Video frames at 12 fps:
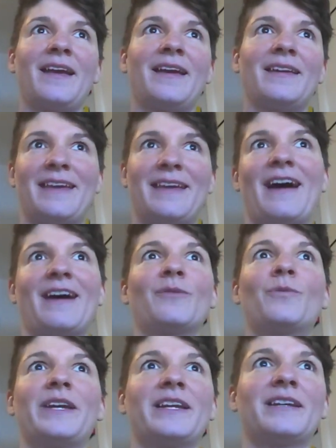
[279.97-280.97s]
yeah,
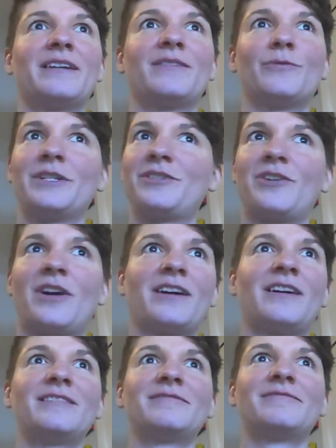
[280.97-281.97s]
we we
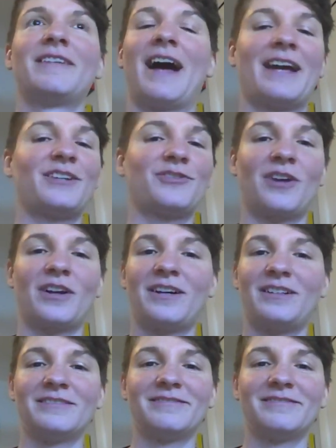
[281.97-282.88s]
struggle. I struggle.